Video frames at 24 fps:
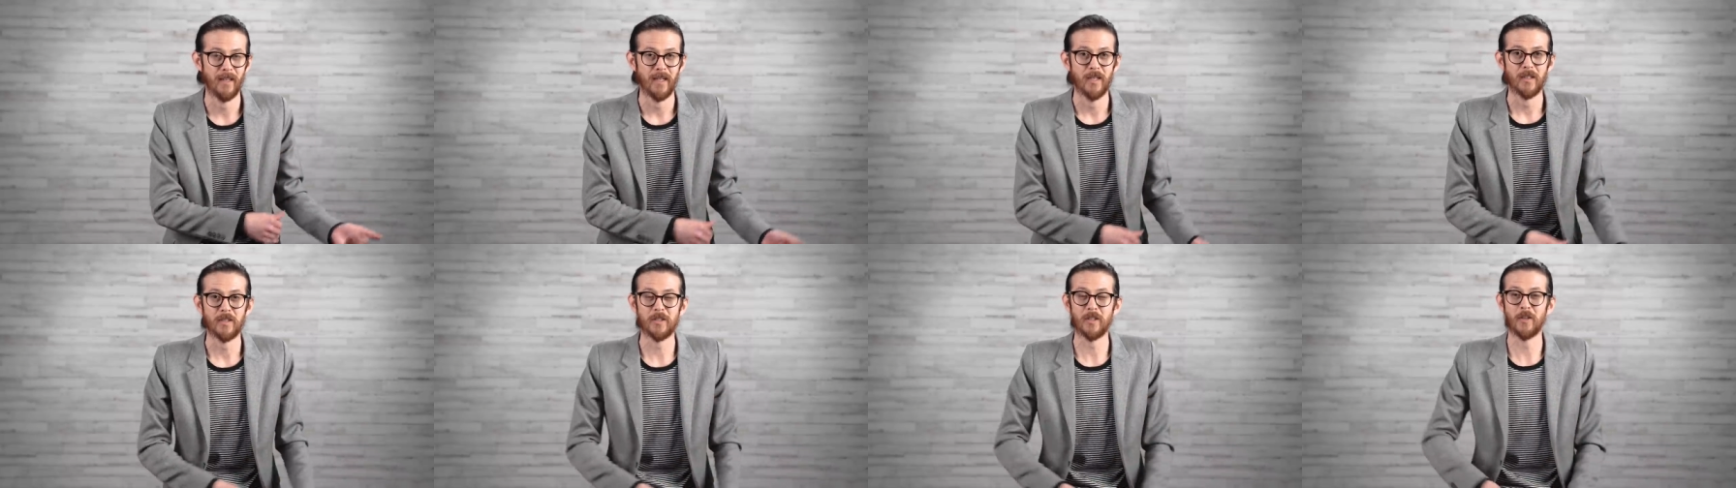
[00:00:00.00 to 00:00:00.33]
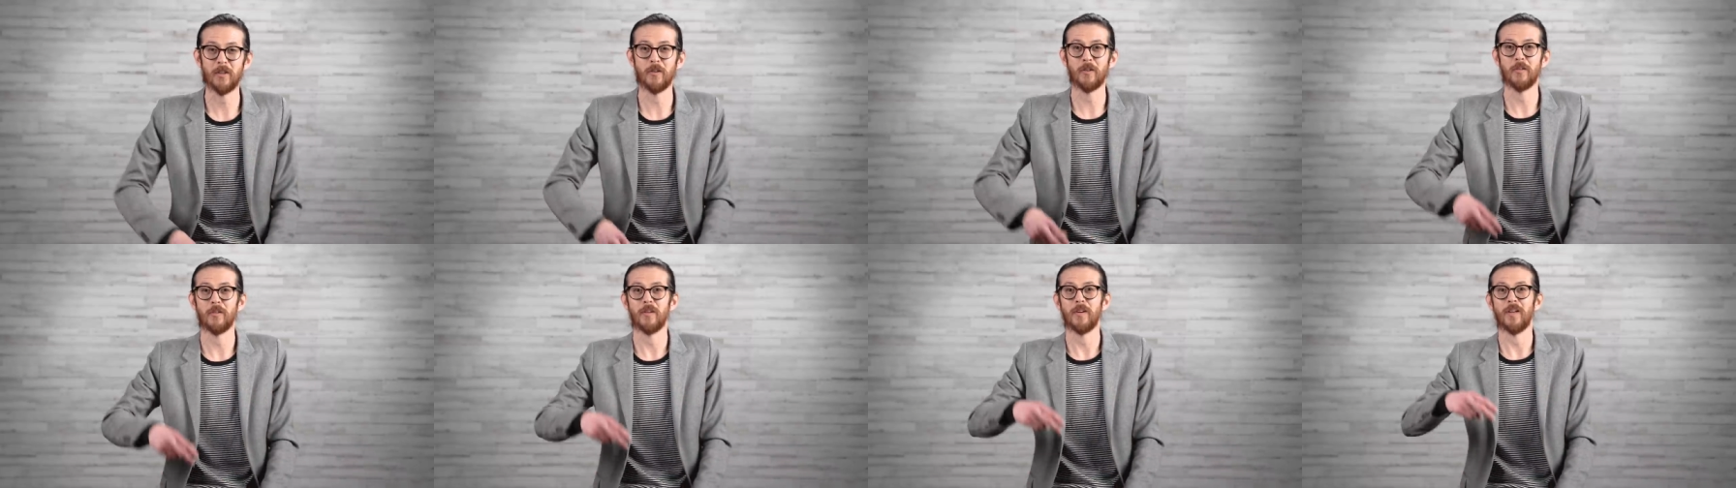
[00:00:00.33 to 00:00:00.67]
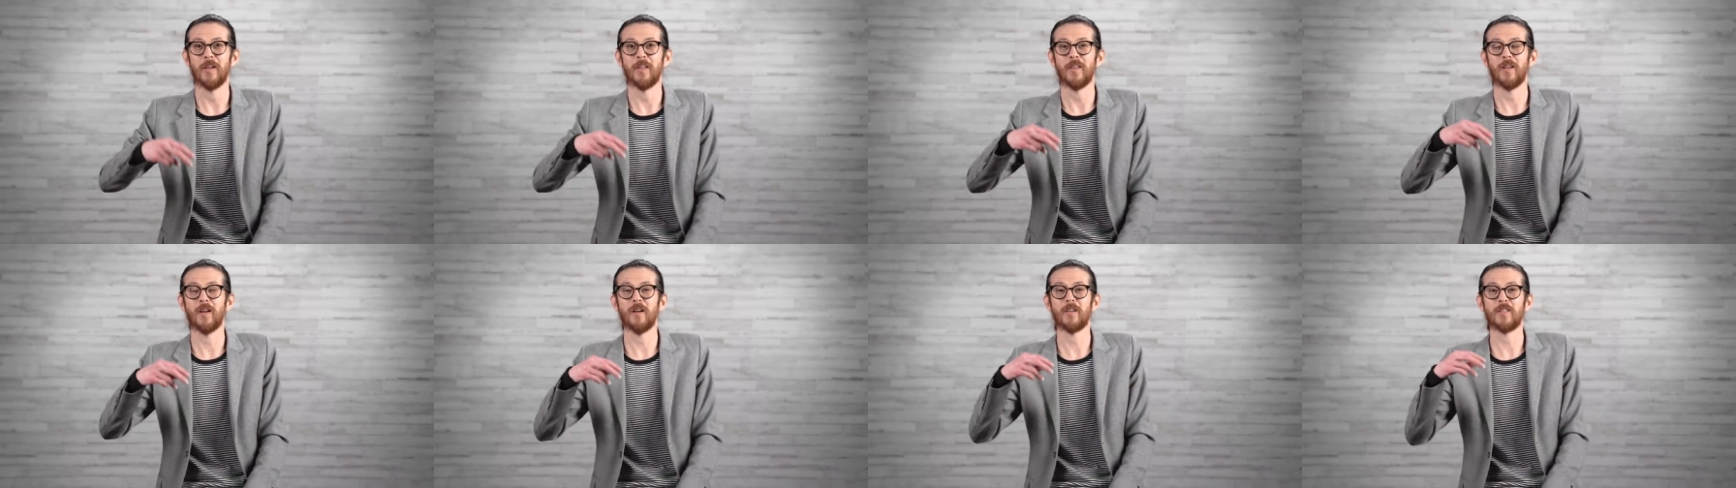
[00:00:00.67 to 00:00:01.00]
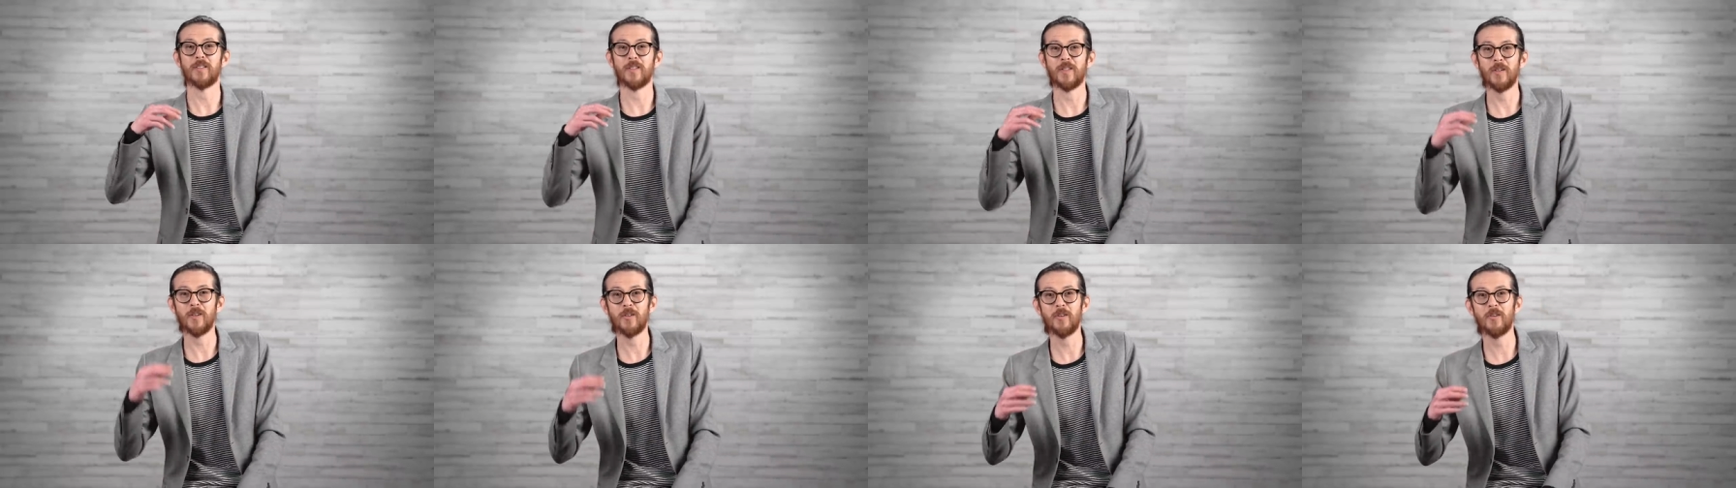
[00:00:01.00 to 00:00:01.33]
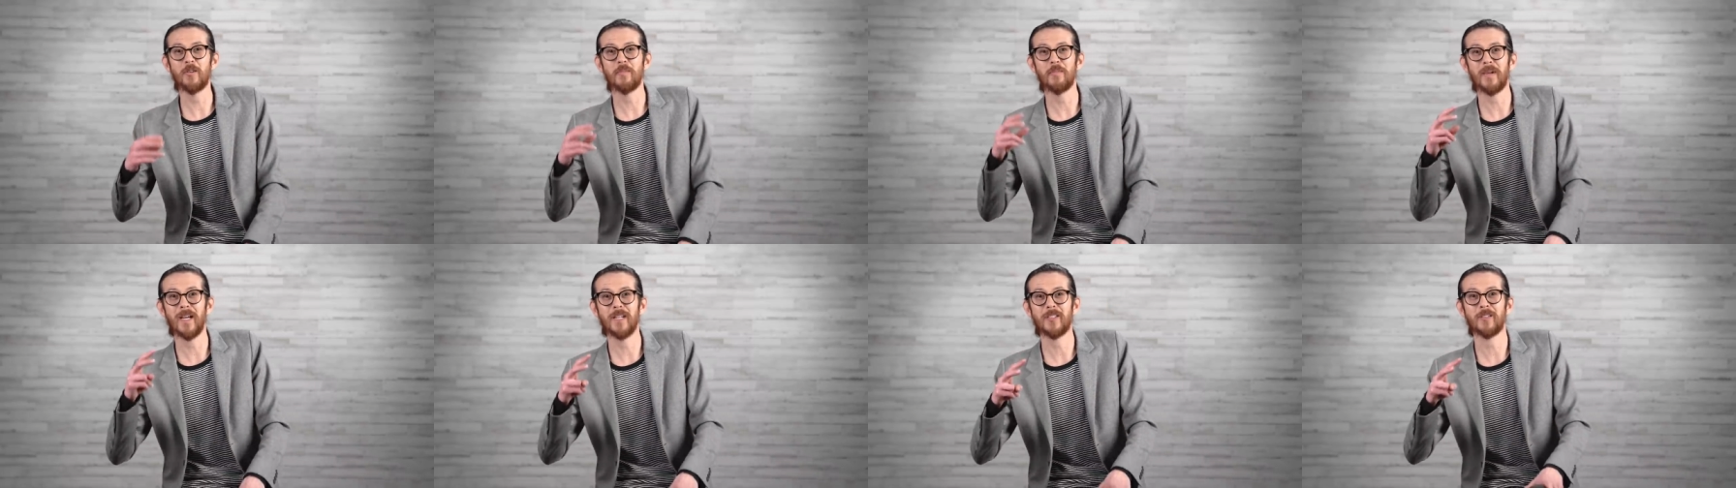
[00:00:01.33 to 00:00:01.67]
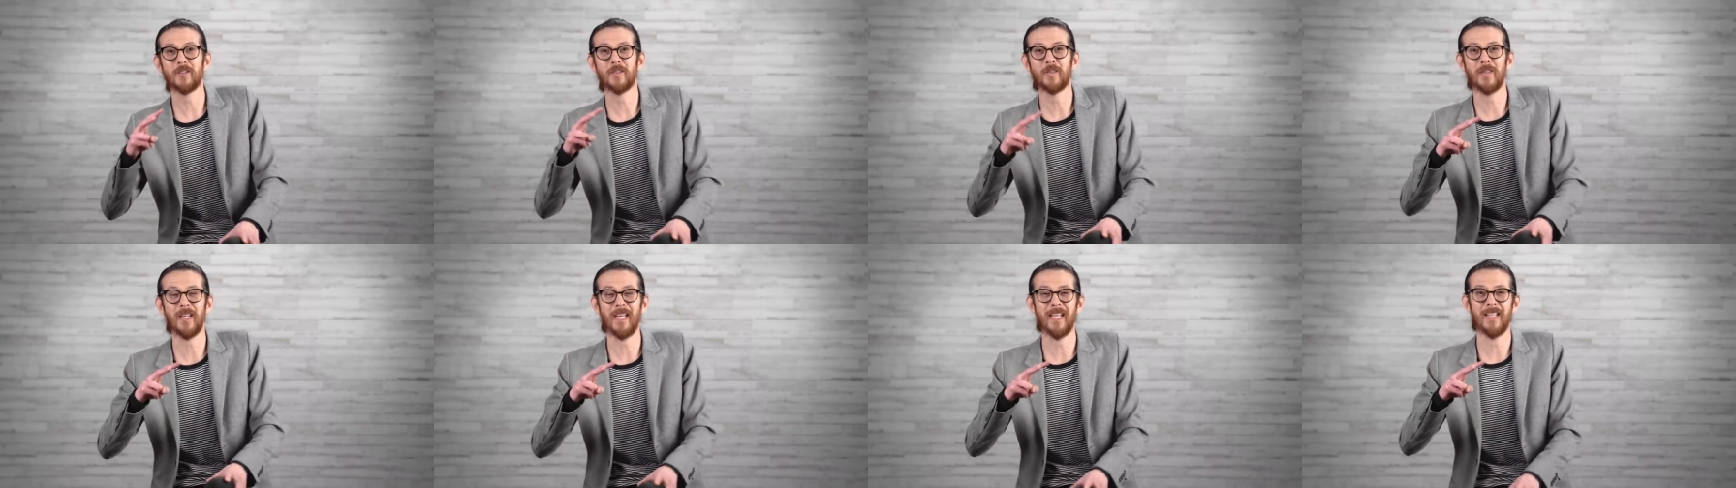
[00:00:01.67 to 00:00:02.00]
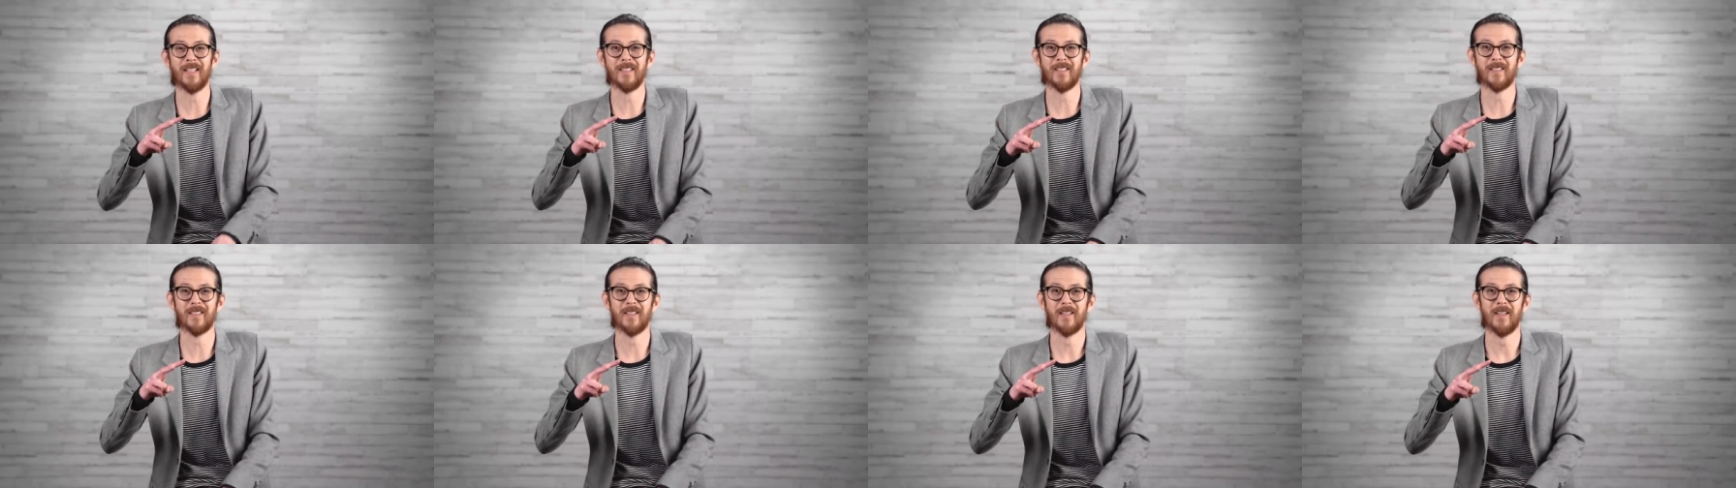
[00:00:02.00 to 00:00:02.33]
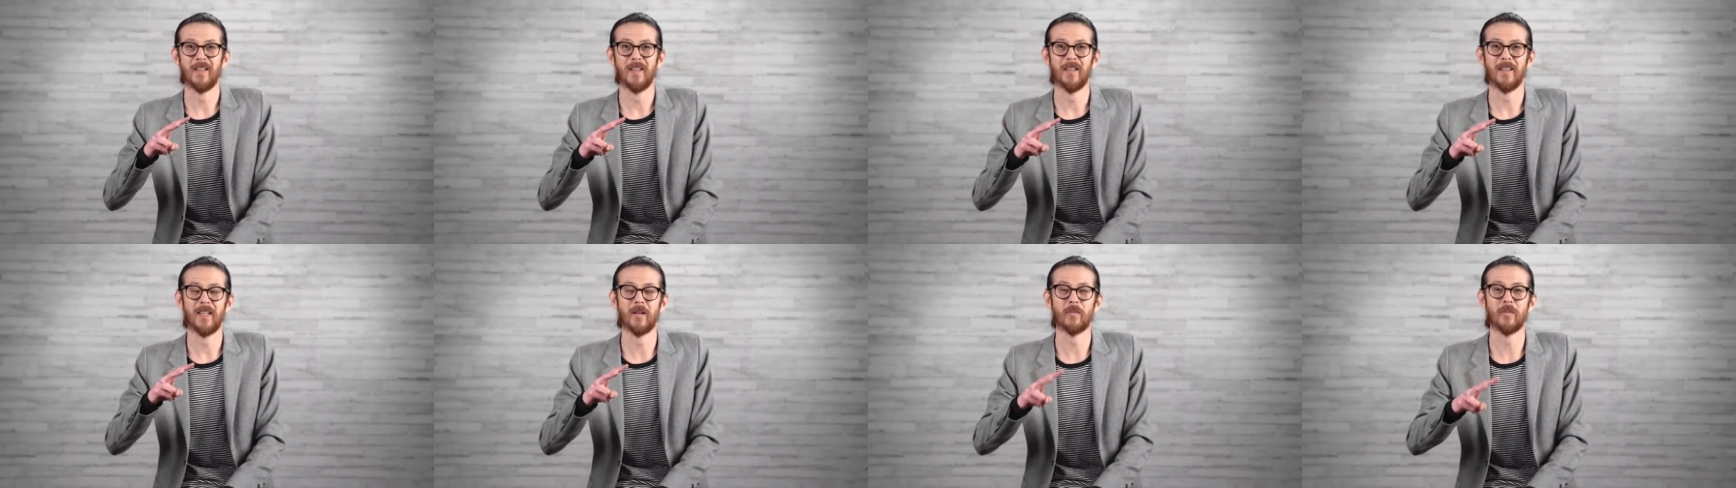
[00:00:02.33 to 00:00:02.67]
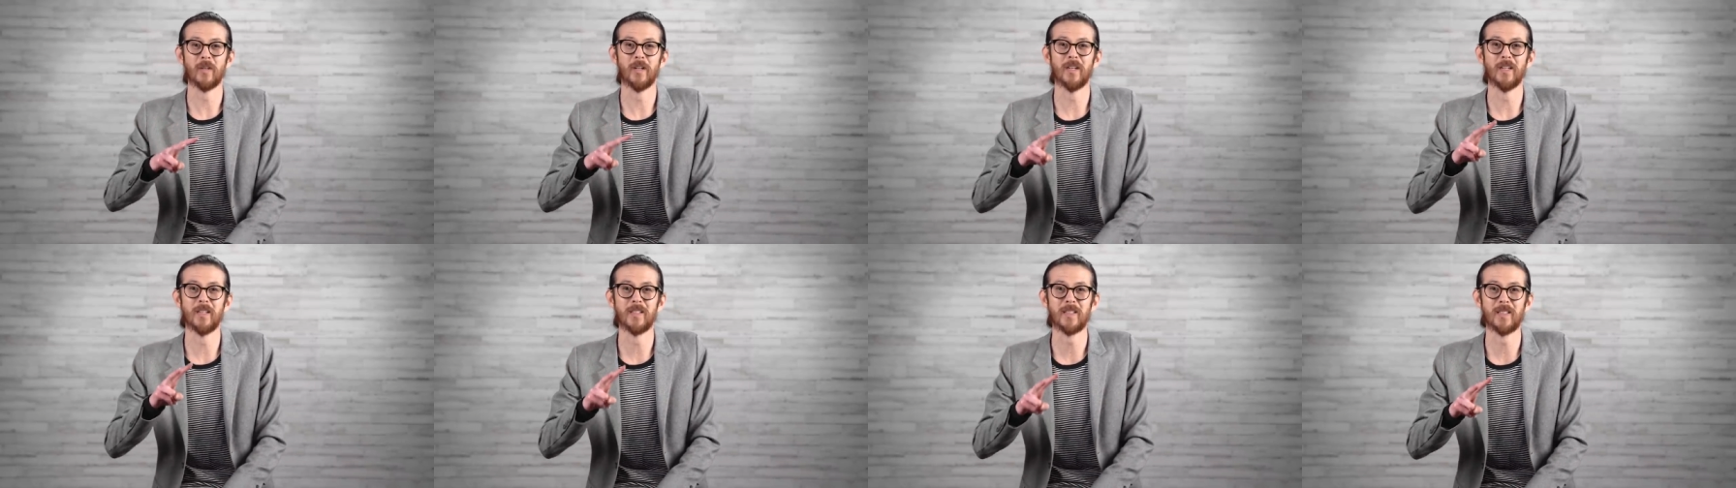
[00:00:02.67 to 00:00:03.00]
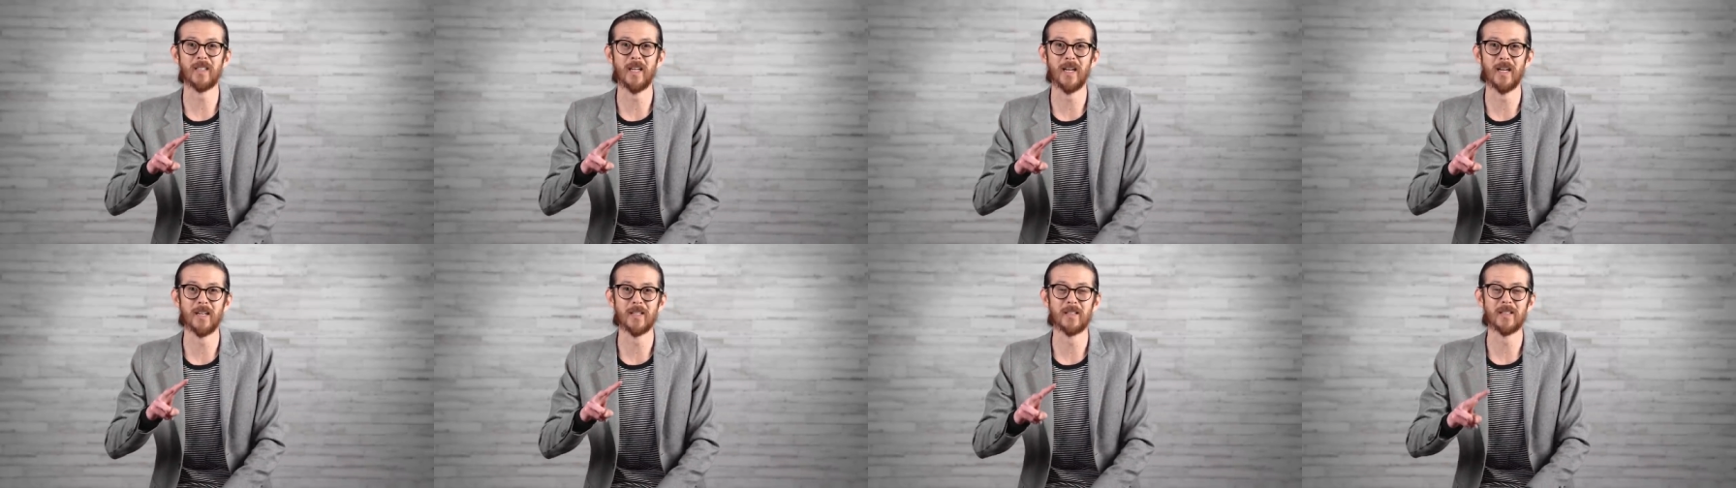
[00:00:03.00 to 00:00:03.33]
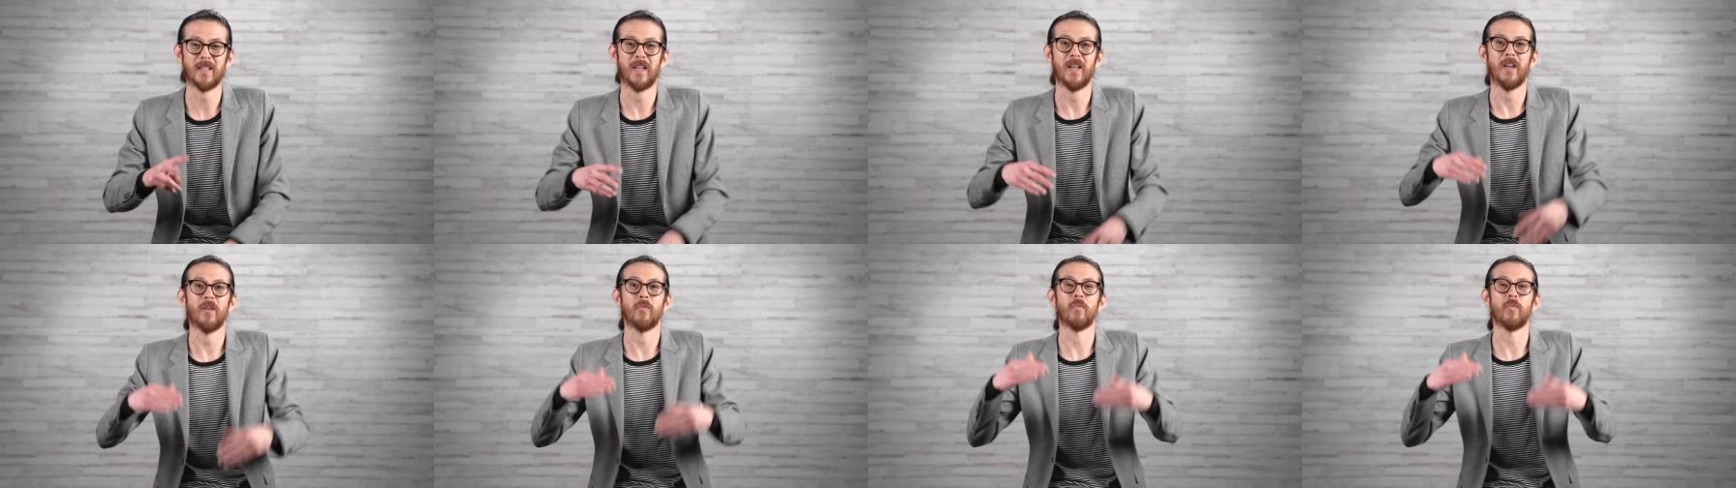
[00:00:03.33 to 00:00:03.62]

So there are 2 major things that we're going to discuss